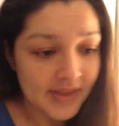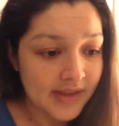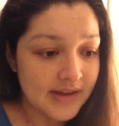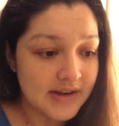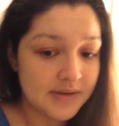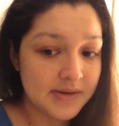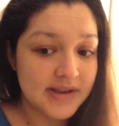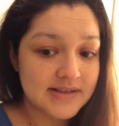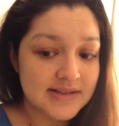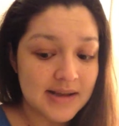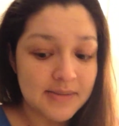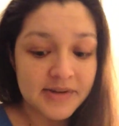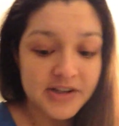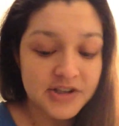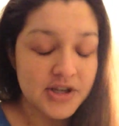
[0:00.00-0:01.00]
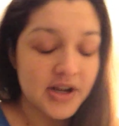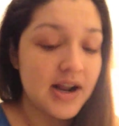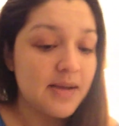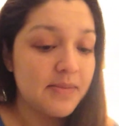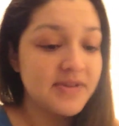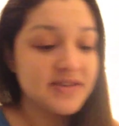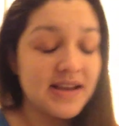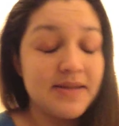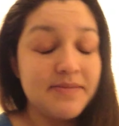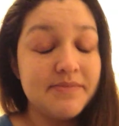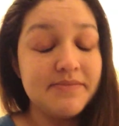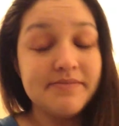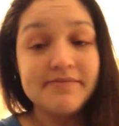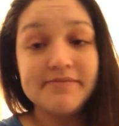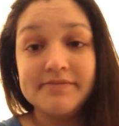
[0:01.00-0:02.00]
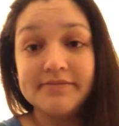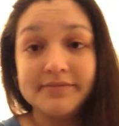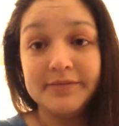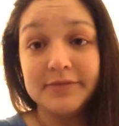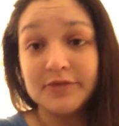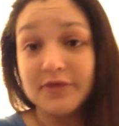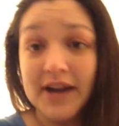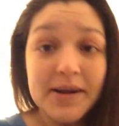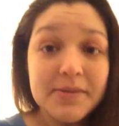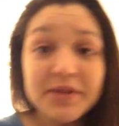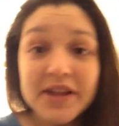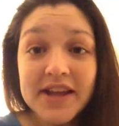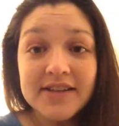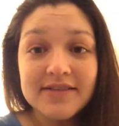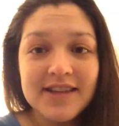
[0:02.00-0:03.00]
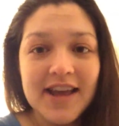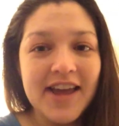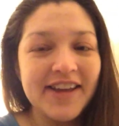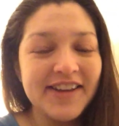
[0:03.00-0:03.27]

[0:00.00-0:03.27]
anyways, I'm going to shut up because I'm rambling.